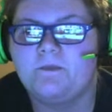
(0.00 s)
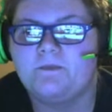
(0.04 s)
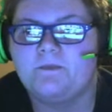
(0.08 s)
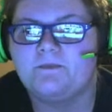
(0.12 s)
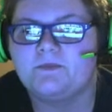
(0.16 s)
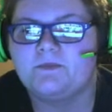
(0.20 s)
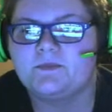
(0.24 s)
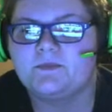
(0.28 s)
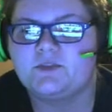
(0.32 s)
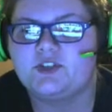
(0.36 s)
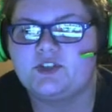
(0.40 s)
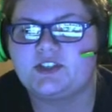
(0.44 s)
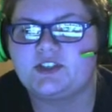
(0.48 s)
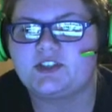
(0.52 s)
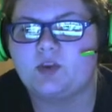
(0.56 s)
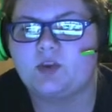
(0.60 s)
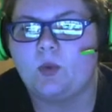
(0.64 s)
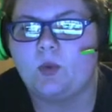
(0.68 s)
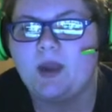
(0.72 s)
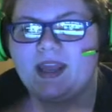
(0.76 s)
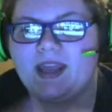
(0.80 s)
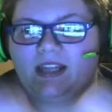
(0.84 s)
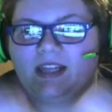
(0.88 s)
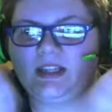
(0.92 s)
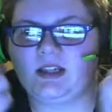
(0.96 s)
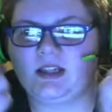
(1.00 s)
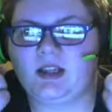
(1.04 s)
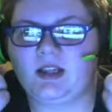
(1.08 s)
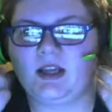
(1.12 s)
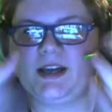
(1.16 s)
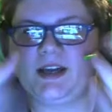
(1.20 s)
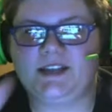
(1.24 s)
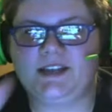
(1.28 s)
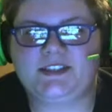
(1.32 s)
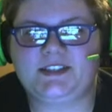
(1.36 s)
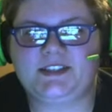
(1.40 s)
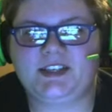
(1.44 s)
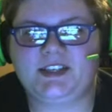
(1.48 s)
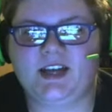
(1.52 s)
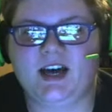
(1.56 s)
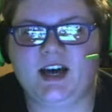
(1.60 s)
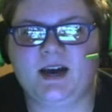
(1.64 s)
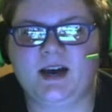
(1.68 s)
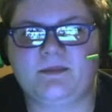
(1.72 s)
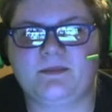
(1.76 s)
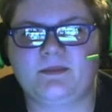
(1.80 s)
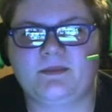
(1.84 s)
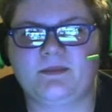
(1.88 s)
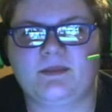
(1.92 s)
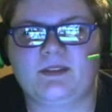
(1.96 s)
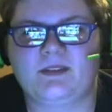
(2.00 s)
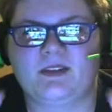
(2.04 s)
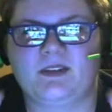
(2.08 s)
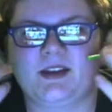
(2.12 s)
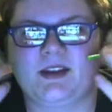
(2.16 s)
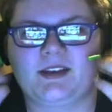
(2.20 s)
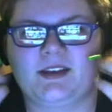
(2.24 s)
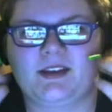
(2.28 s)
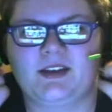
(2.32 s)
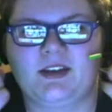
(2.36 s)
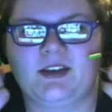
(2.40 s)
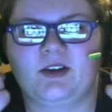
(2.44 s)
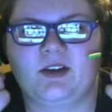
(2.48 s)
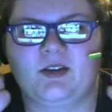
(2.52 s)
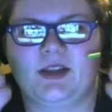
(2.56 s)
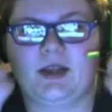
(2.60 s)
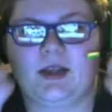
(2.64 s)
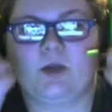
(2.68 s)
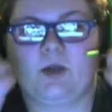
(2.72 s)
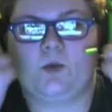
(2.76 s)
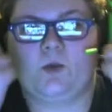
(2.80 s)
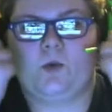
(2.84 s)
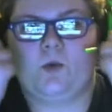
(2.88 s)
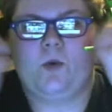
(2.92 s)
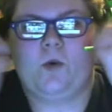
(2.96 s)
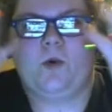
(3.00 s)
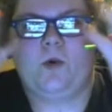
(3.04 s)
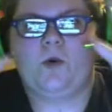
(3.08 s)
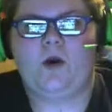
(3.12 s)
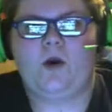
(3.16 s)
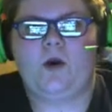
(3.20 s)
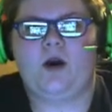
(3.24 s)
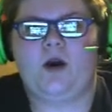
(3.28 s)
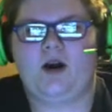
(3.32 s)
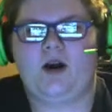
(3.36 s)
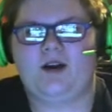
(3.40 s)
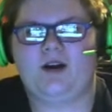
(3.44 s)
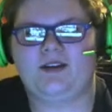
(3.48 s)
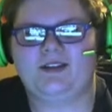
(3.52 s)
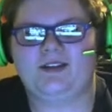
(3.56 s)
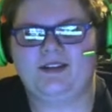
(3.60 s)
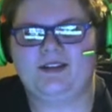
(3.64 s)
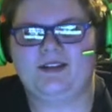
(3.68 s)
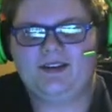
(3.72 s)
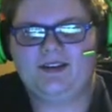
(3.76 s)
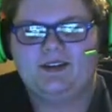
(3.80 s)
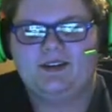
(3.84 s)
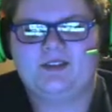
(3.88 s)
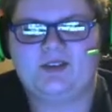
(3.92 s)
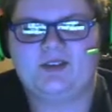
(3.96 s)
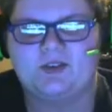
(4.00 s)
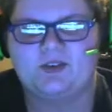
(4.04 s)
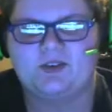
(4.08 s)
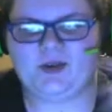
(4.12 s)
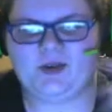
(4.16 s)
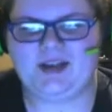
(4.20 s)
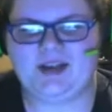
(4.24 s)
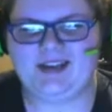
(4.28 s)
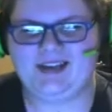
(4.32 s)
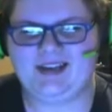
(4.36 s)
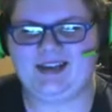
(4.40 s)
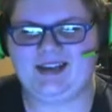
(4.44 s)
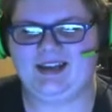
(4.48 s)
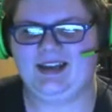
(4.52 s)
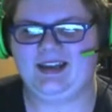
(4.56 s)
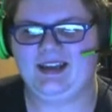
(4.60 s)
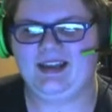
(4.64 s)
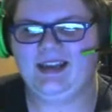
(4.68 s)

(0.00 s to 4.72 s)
Just the way it lights up. Like, you know, like, you know, green.